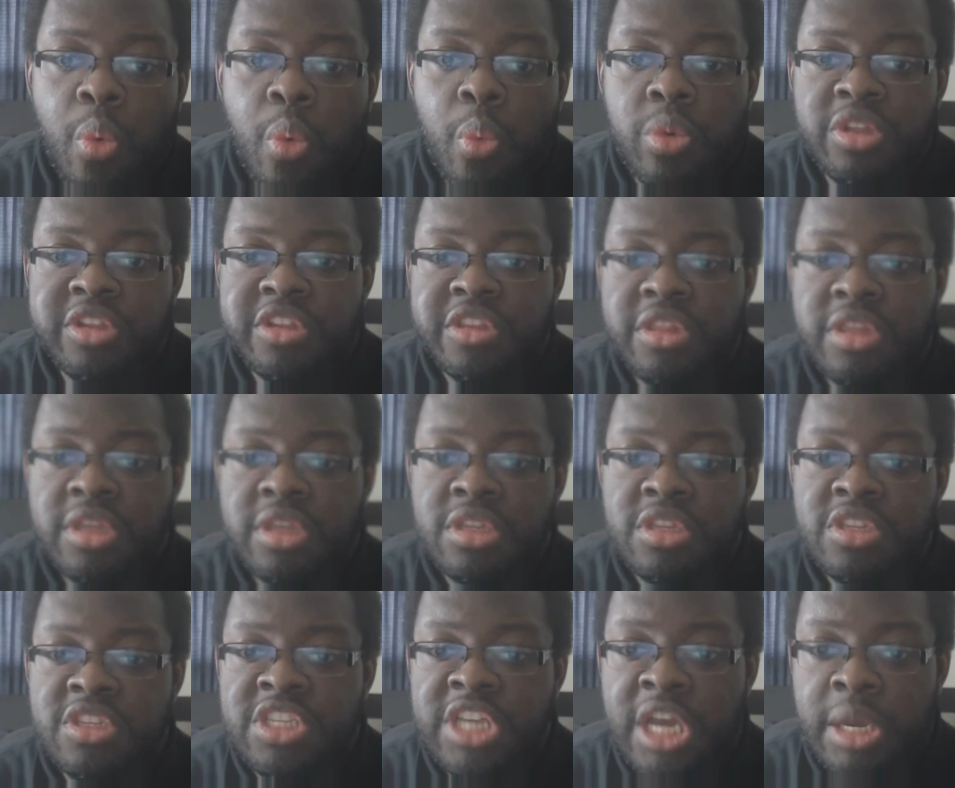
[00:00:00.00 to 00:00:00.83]
what's
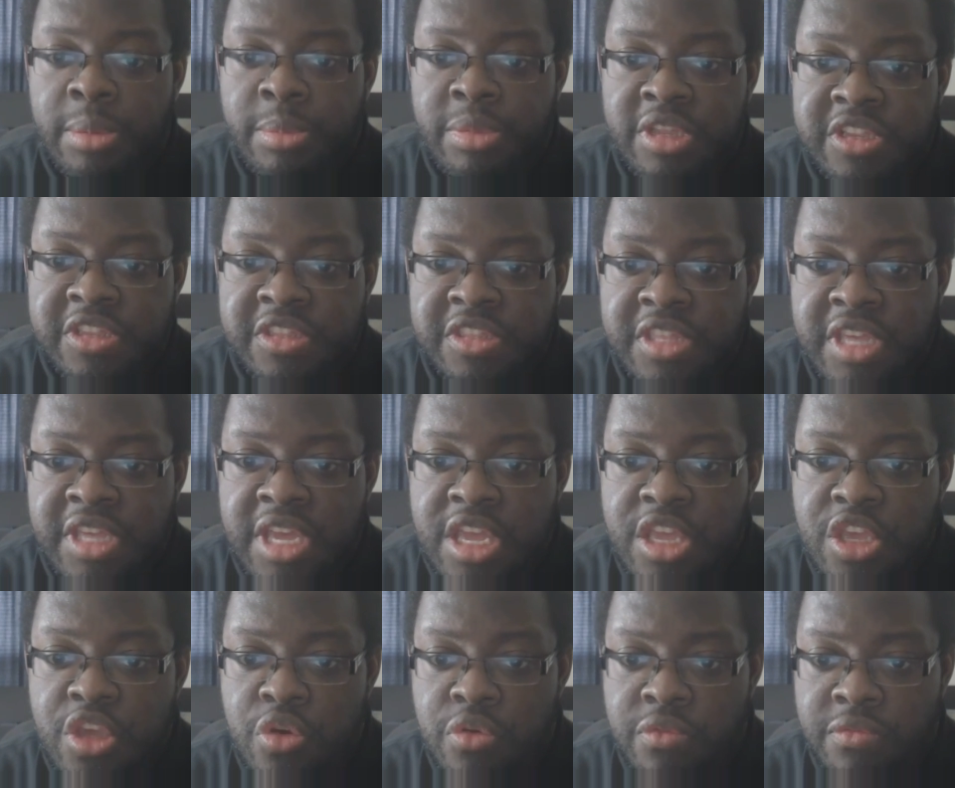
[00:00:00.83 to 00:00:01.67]
the dumbest
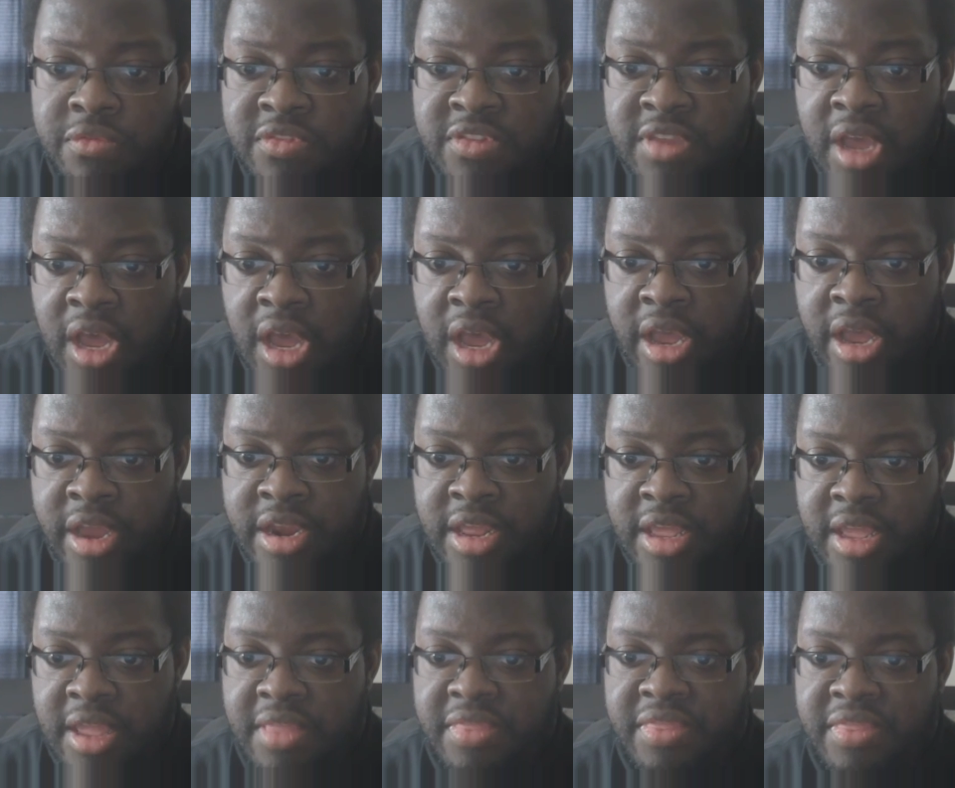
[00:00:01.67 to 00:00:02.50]
thing you've
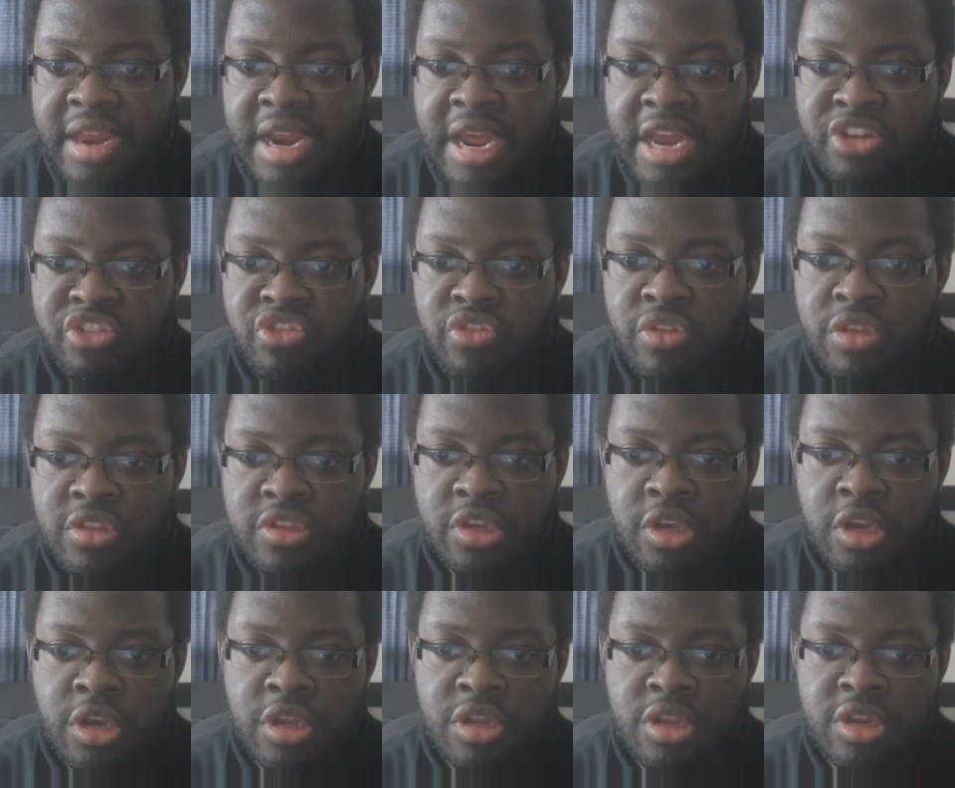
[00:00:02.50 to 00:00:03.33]
done that actually
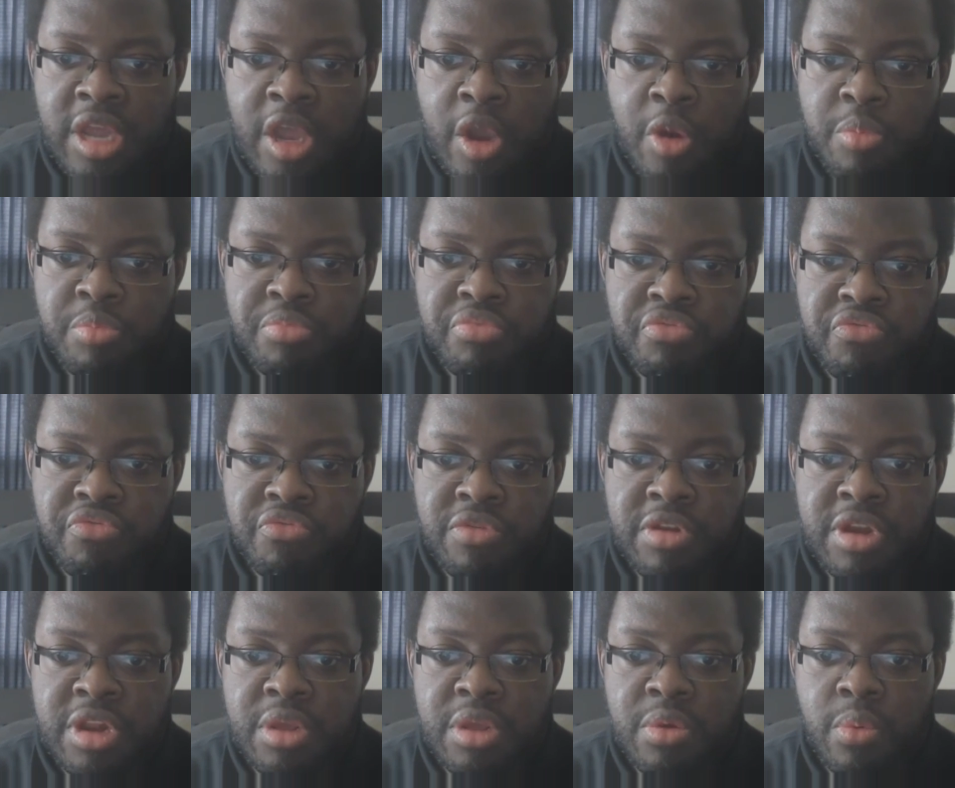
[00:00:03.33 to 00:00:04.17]
turned out
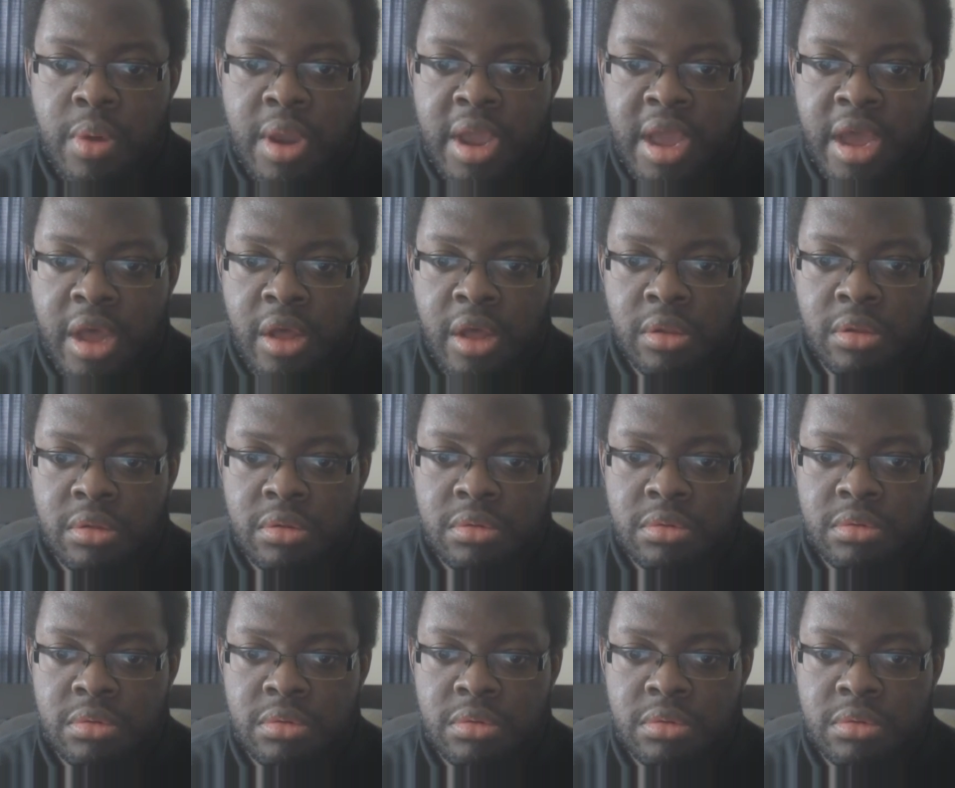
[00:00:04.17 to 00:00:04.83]
pretty well?